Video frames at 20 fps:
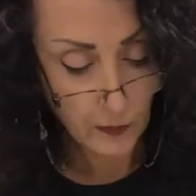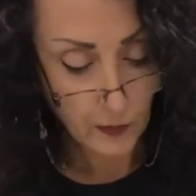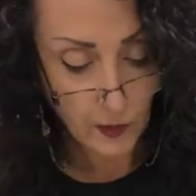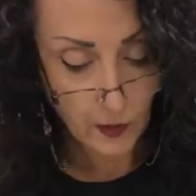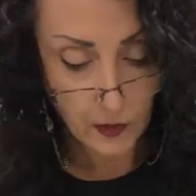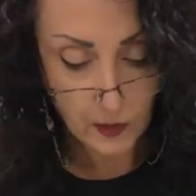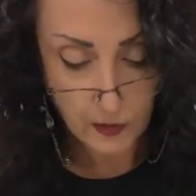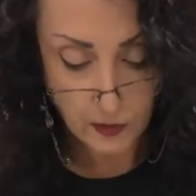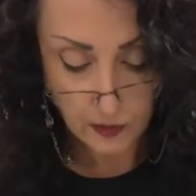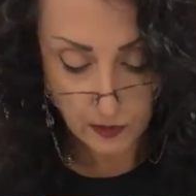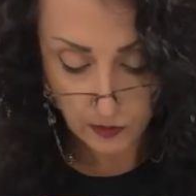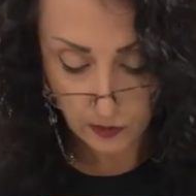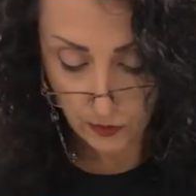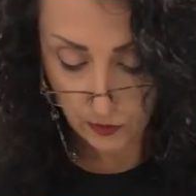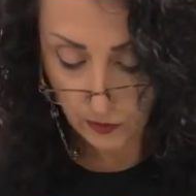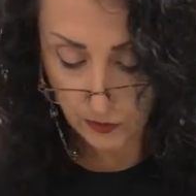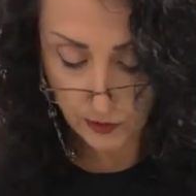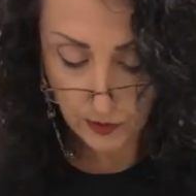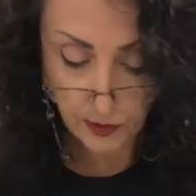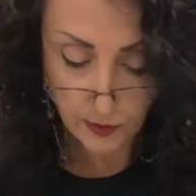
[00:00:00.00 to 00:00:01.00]
I'm going to
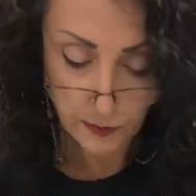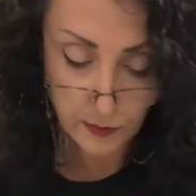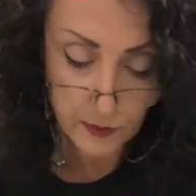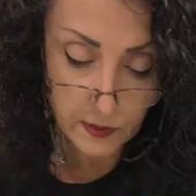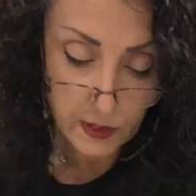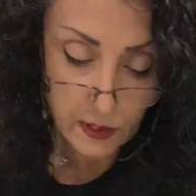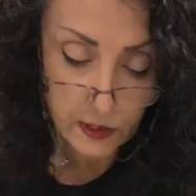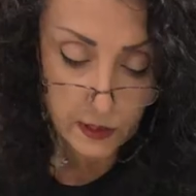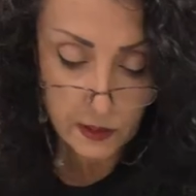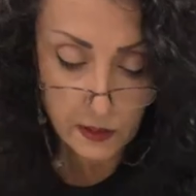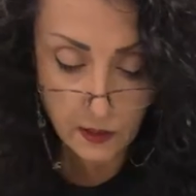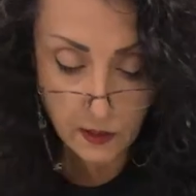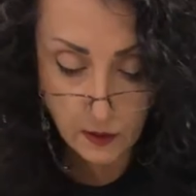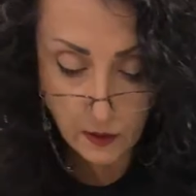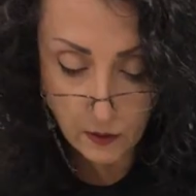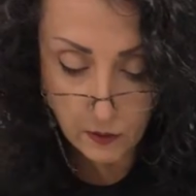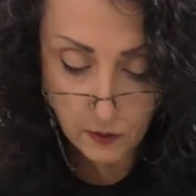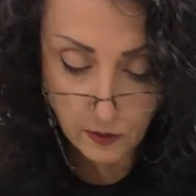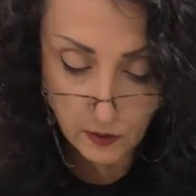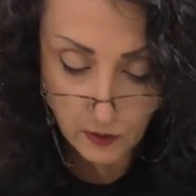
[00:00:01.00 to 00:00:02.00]
start taping that
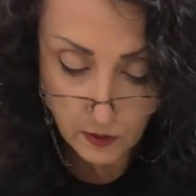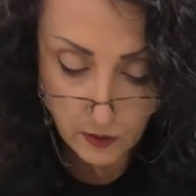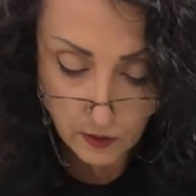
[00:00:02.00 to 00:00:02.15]
down.